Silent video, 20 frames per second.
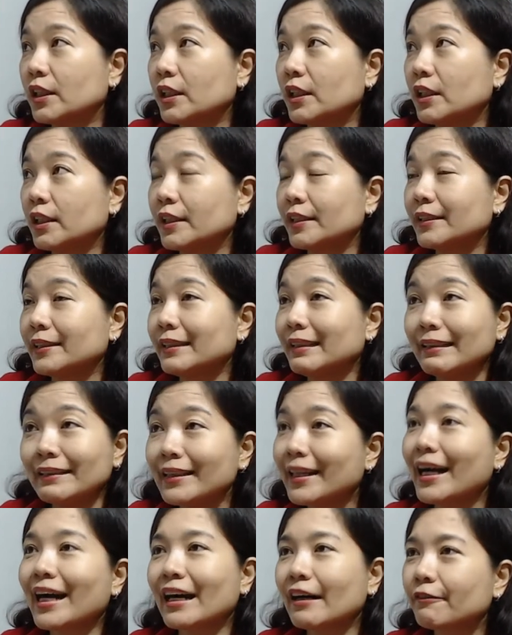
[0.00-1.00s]

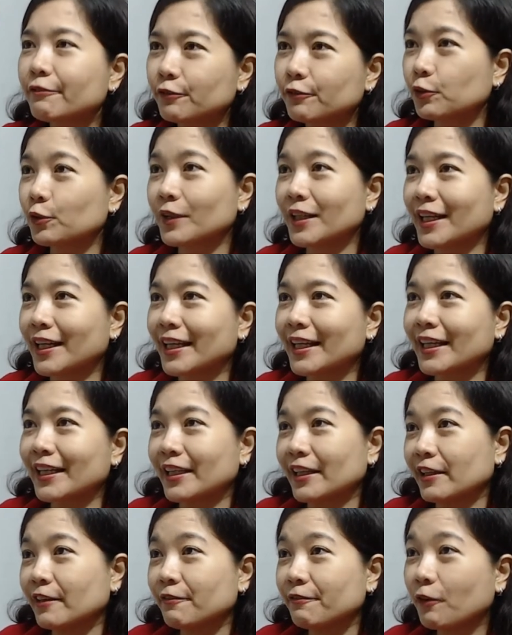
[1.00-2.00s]
didn't have to
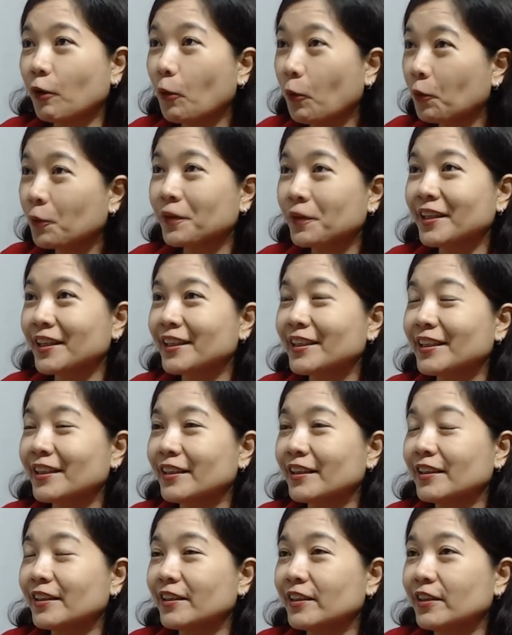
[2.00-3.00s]
die if only
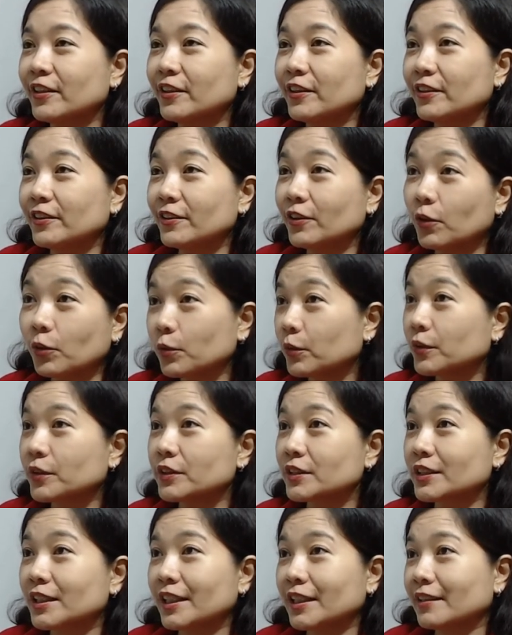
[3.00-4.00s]
the the
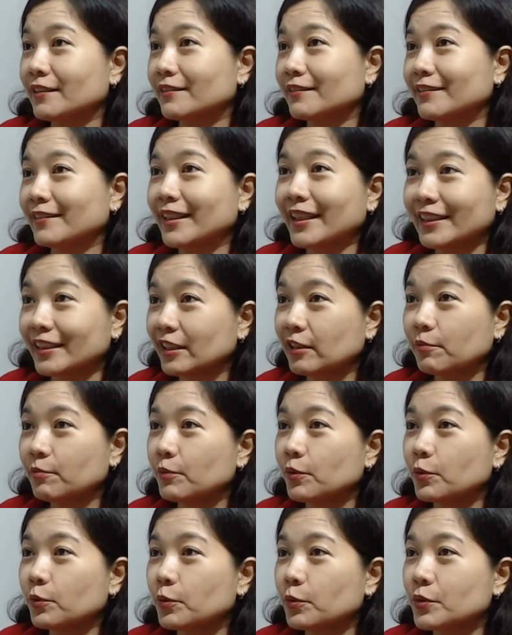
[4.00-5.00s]
owners like let
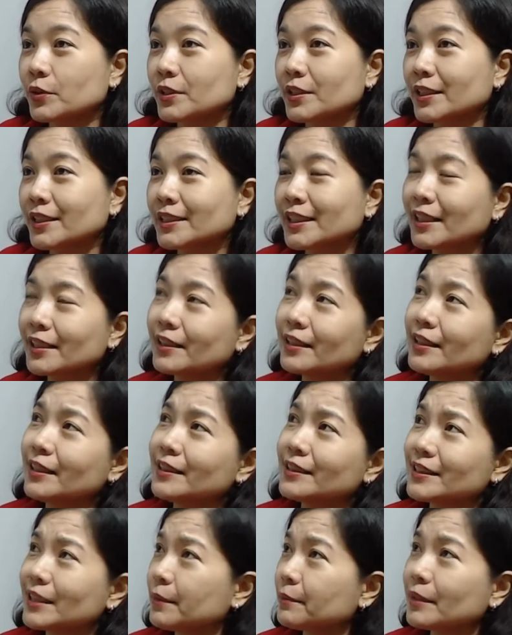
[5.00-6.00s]
them loose kasi mm-hmm.
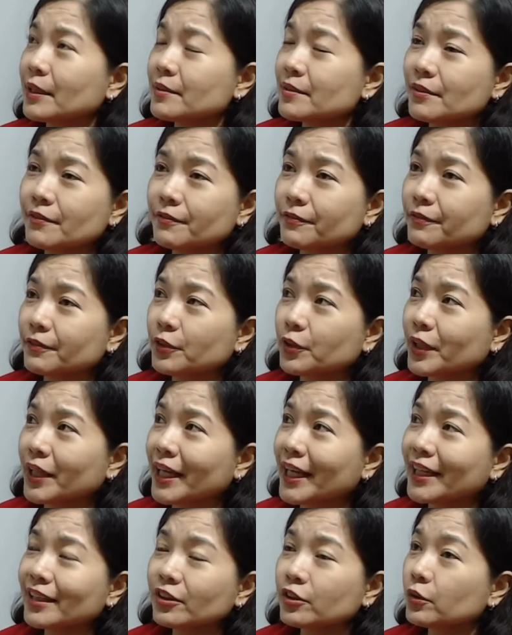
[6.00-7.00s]
sometimes if you
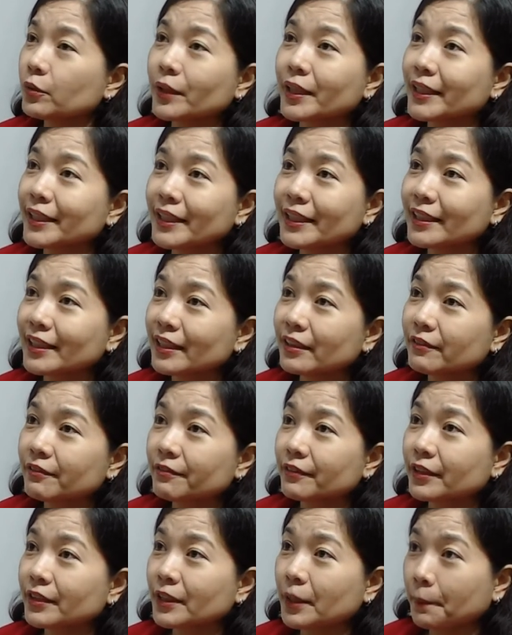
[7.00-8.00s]
can't do anything
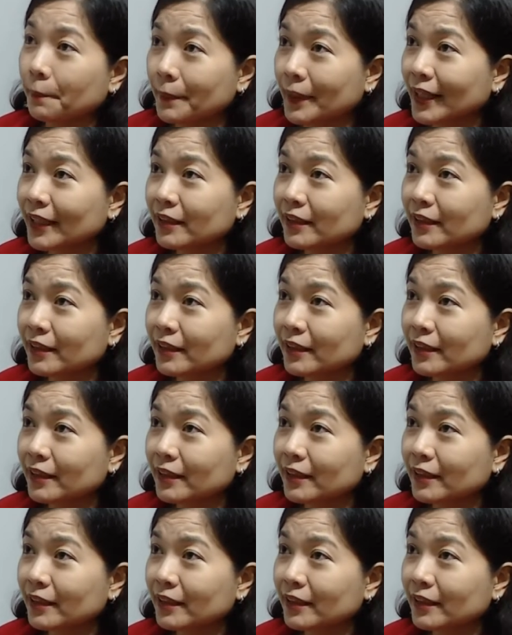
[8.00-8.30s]
for the pet